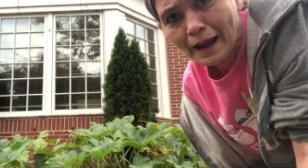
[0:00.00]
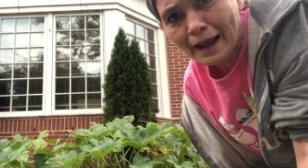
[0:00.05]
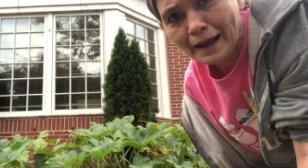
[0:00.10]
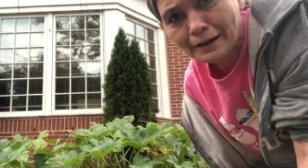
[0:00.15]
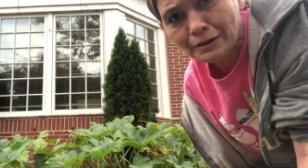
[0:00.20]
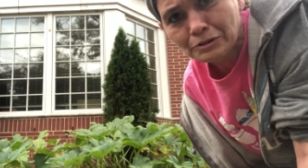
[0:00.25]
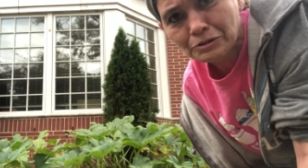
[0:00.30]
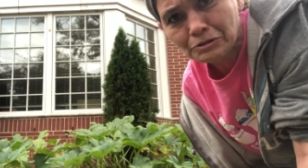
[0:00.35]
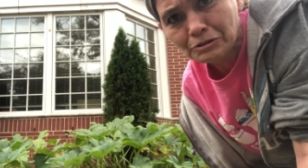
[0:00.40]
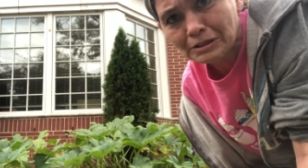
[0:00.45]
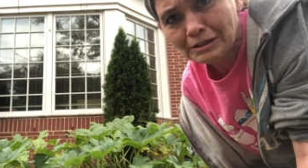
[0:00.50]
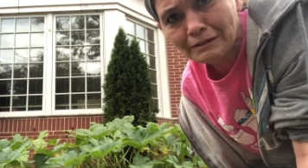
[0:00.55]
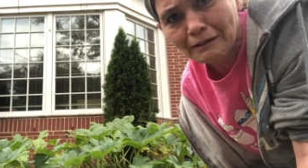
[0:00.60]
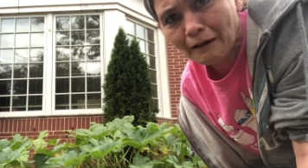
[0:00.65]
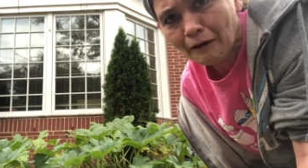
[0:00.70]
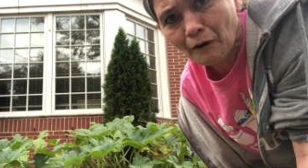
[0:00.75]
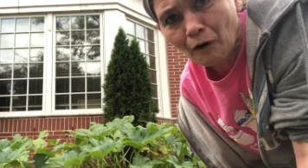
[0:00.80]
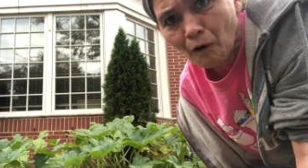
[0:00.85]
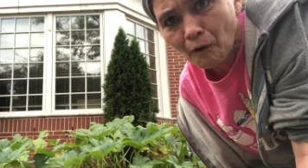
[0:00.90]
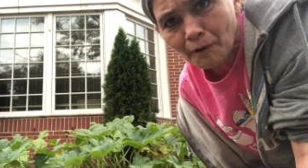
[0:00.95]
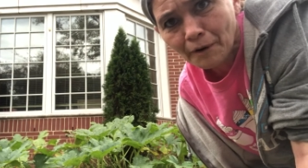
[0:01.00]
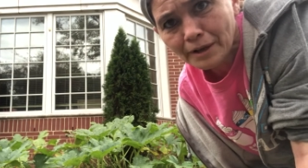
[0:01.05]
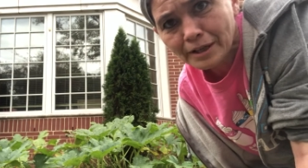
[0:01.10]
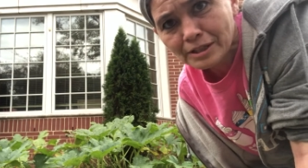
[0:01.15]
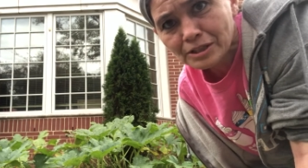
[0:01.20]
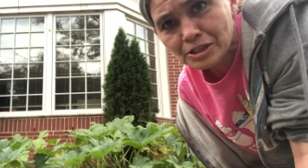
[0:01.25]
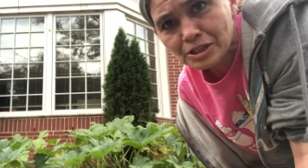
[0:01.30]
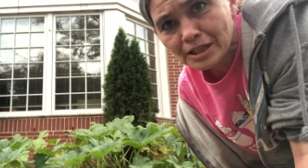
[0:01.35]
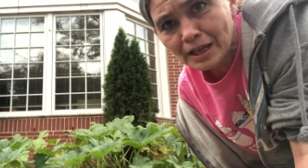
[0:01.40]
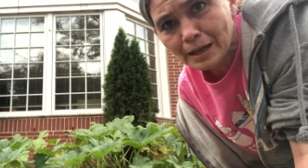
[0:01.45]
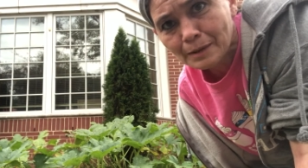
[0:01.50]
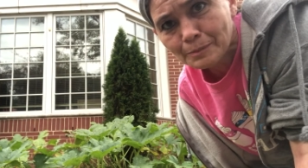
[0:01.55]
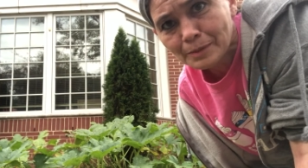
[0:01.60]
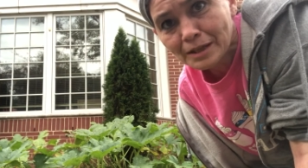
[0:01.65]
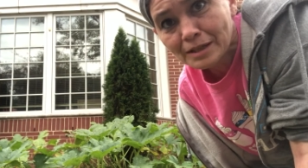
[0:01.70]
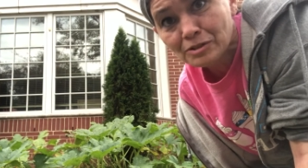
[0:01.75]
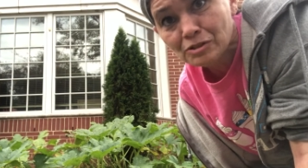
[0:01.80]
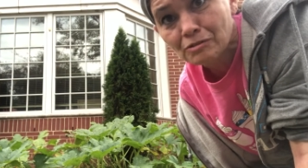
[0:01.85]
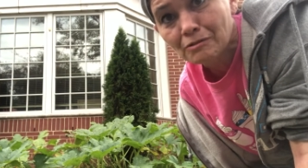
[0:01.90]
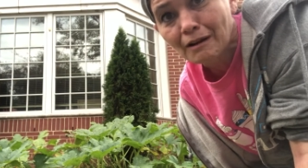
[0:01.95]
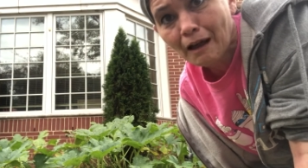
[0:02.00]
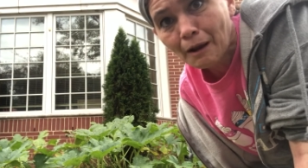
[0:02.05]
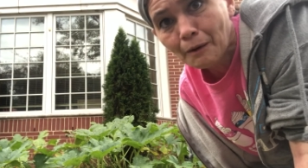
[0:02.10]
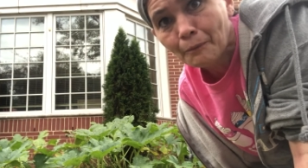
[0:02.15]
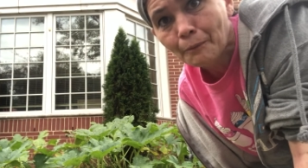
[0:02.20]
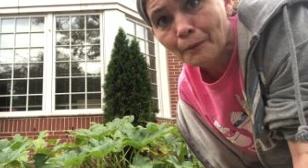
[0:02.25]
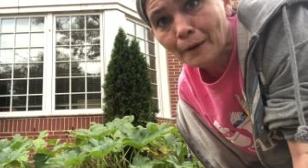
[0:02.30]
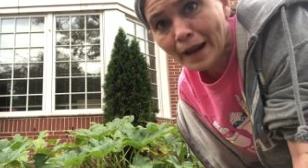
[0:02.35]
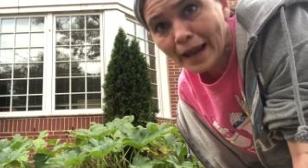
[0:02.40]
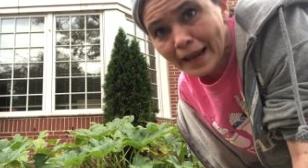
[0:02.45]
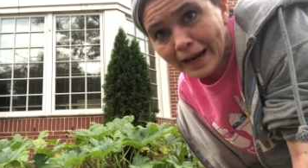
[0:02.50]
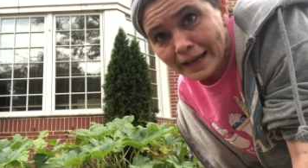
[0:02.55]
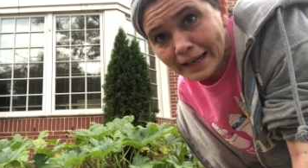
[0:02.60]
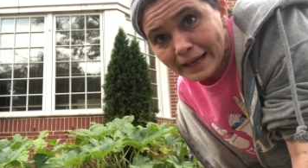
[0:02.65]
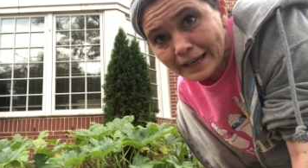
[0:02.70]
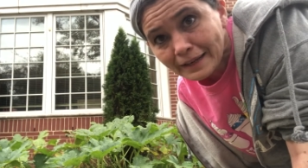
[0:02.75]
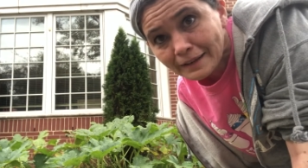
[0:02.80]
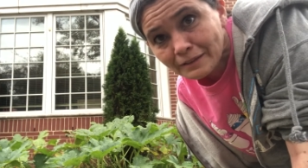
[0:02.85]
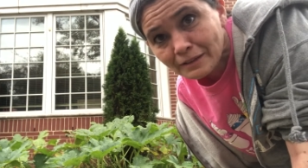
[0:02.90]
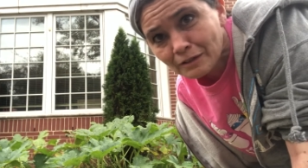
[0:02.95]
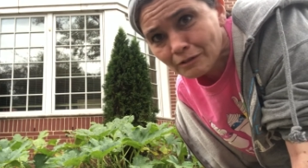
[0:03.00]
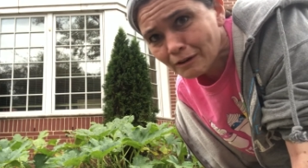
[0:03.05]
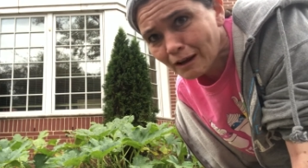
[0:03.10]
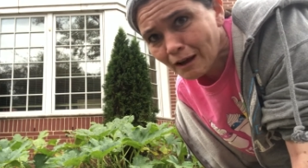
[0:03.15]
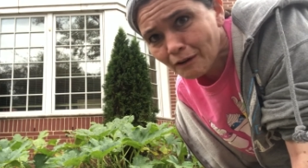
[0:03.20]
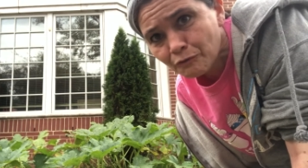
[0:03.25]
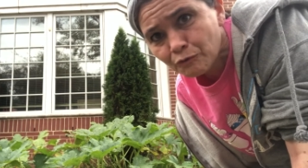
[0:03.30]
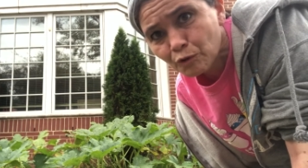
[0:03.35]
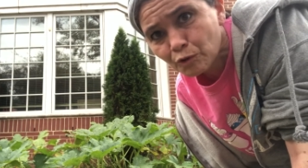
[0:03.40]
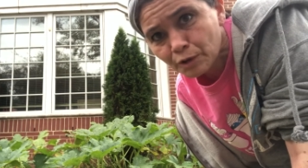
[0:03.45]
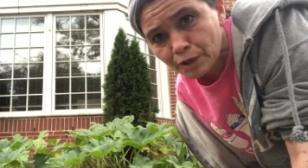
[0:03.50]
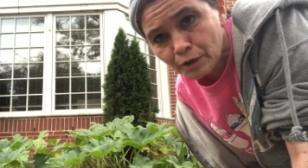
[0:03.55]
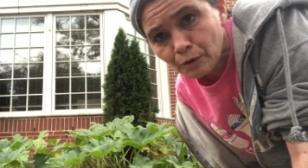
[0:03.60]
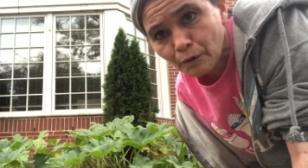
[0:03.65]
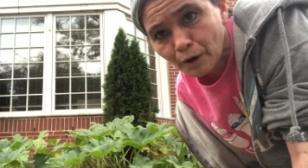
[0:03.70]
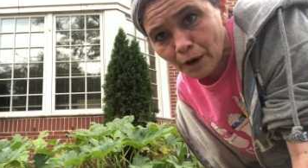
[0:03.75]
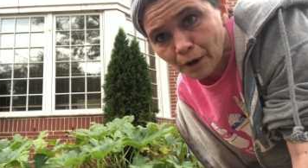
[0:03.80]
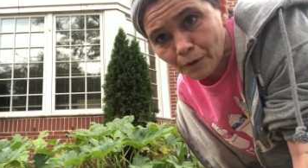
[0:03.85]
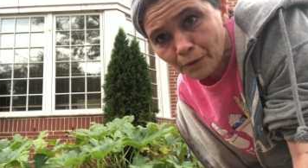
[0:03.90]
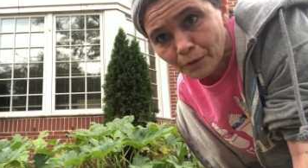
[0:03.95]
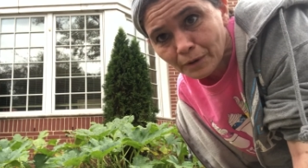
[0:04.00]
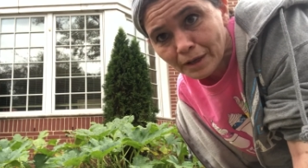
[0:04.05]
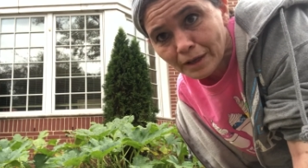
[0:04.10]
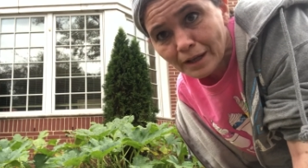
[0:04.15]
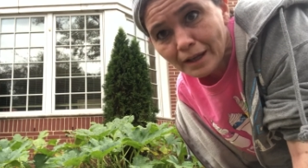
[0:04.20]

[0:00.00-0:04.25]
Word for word: actually not orange yet because they're not ready. They're not fully grown.